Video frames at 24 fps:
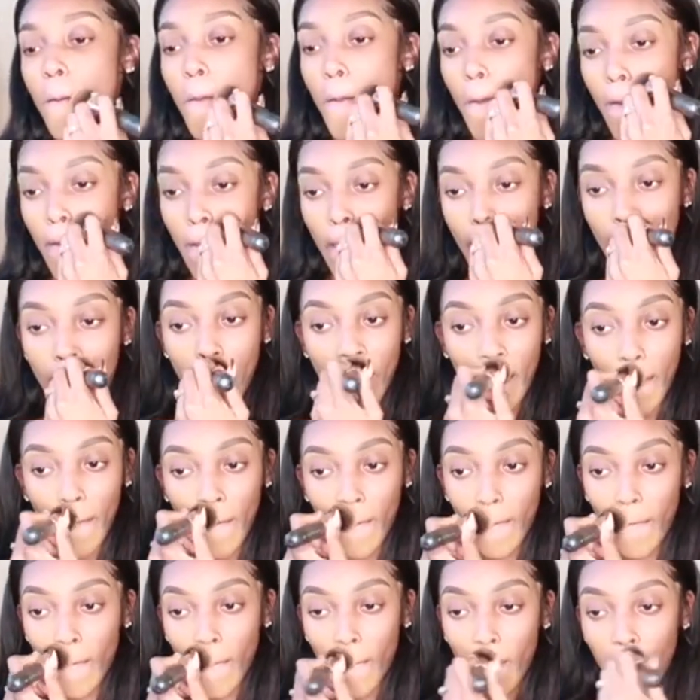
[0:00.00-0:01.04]
Like,
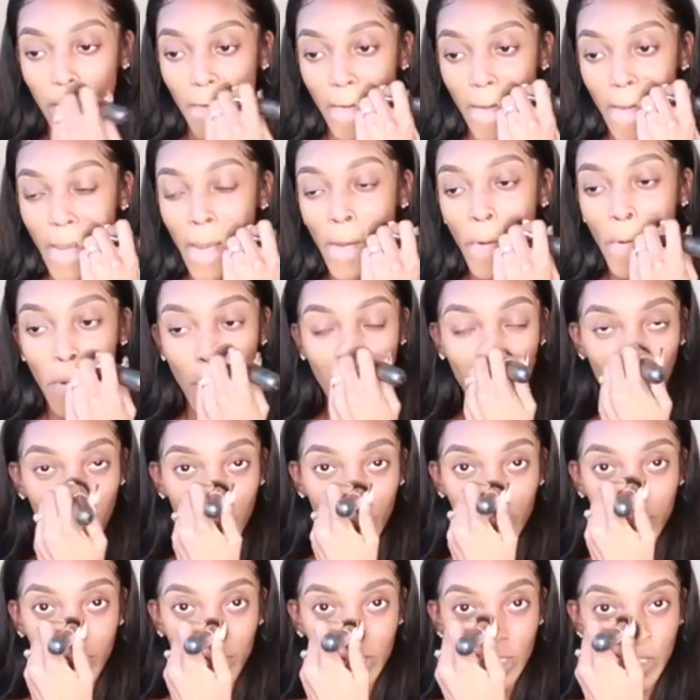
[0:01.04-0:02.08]
it went
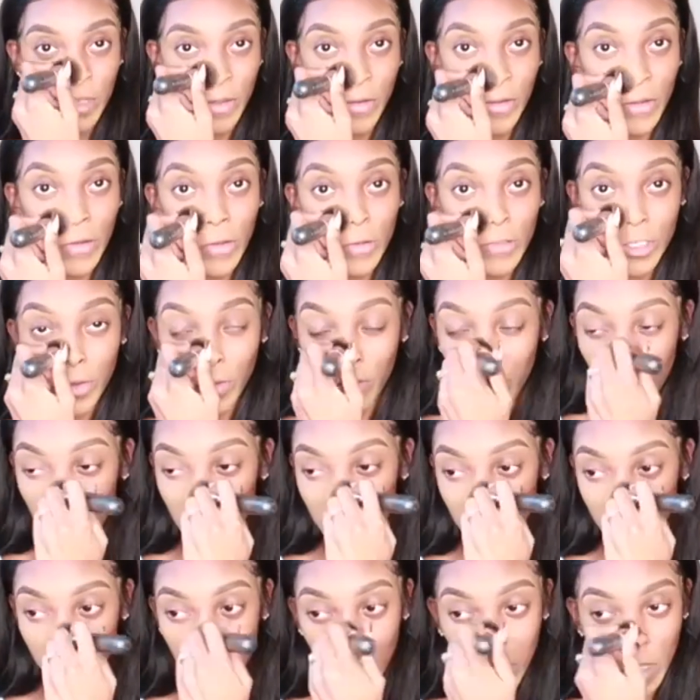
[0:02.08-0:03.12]
from 0 to
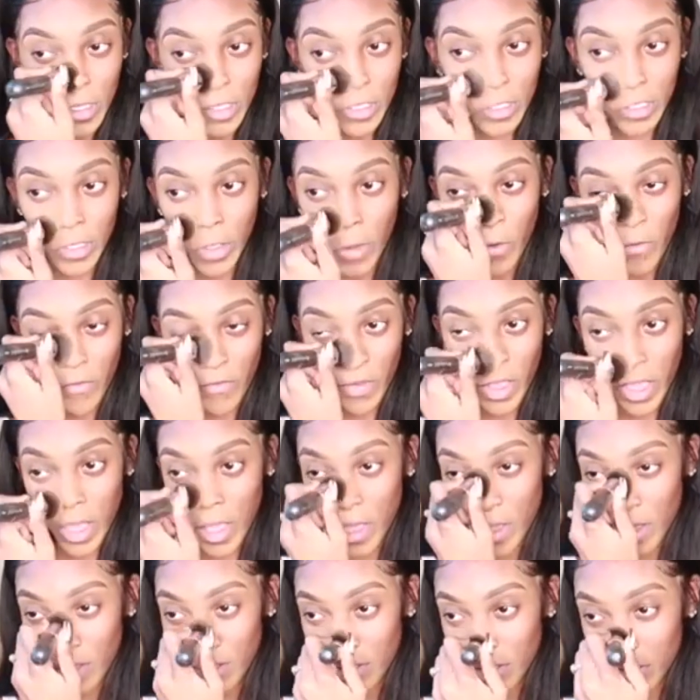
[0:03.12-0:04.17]
100 so
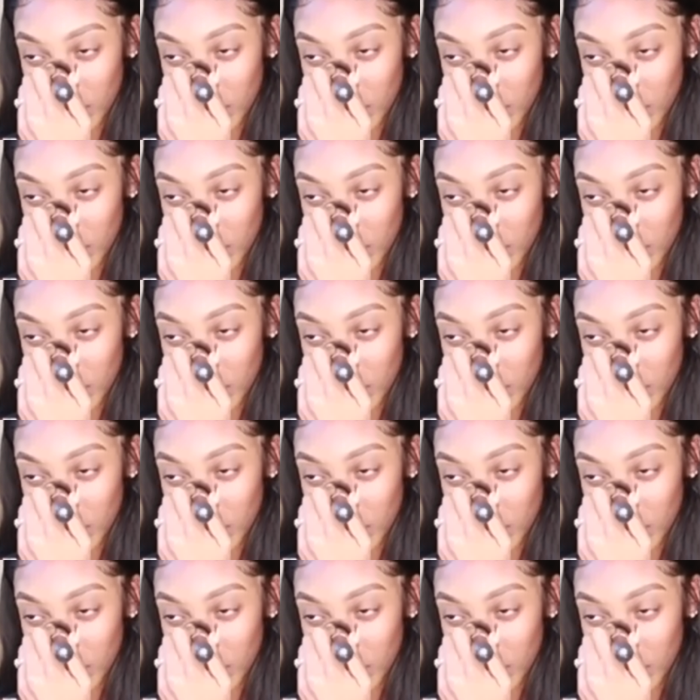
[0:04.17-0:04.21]
fast.